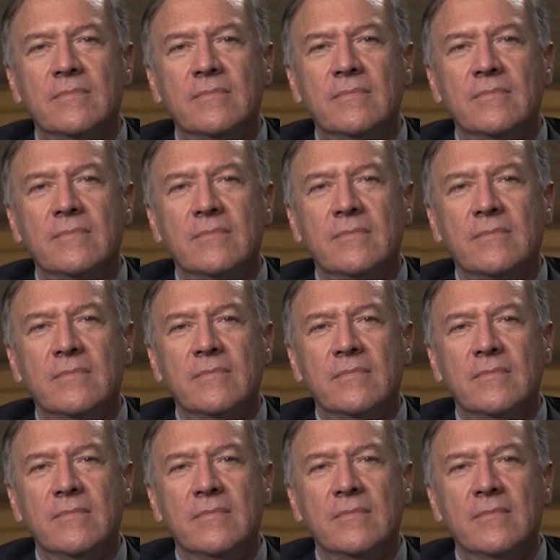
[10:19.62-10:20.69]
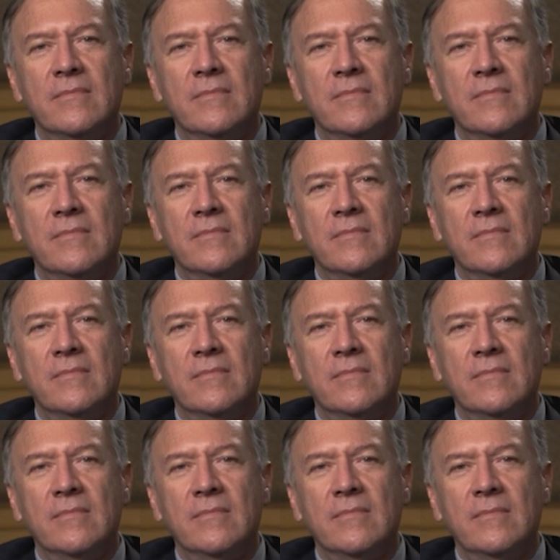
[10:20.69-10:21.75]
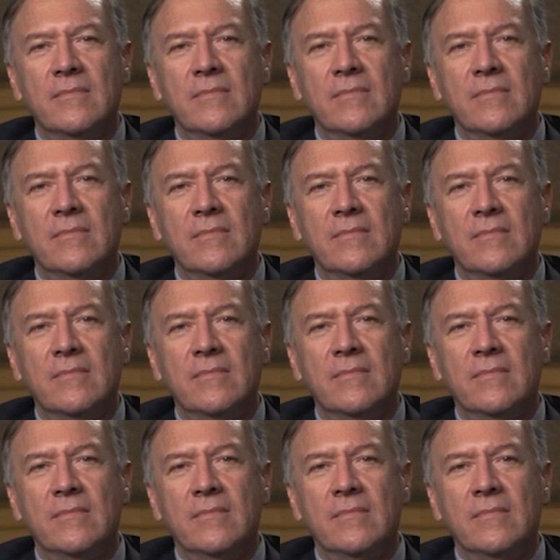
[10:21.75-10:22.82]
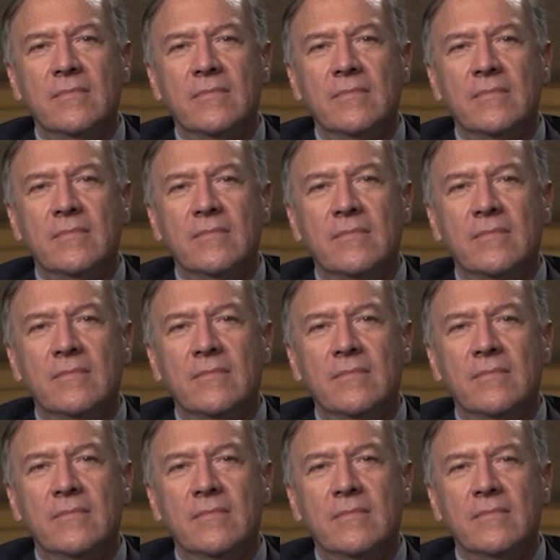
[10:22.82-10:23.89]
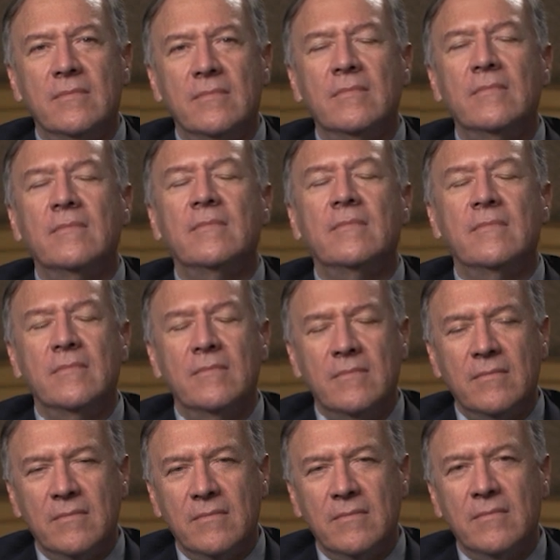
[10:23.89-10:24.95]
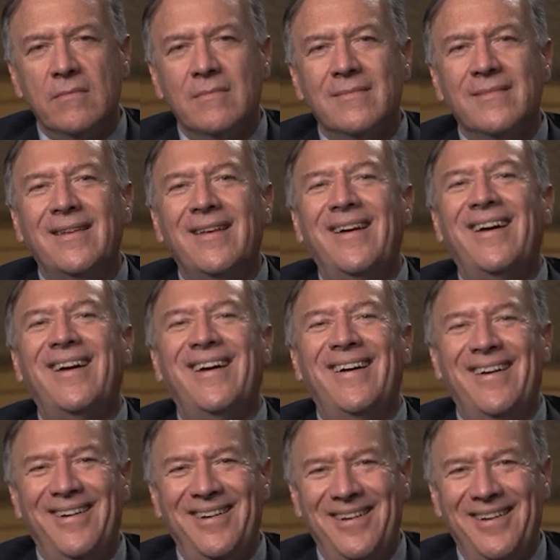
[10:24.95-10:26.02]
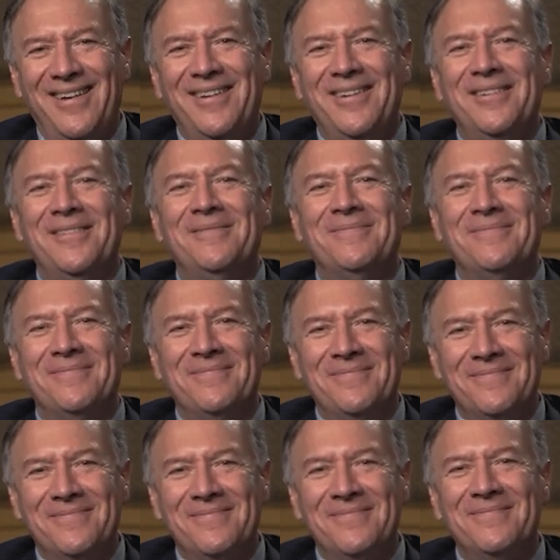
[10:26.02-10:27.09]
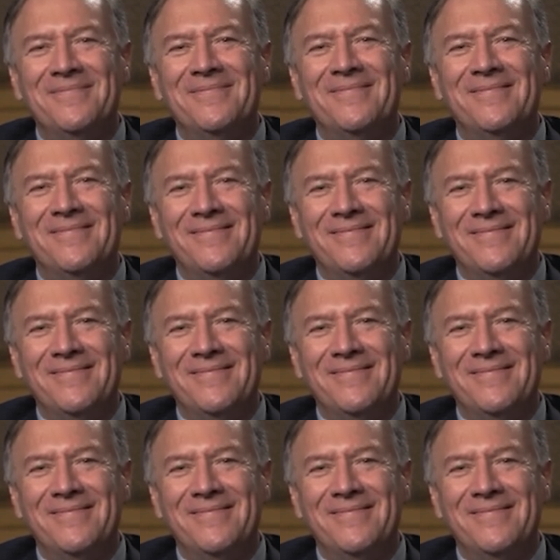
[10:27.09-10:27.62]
No words are spoken by the person on screen.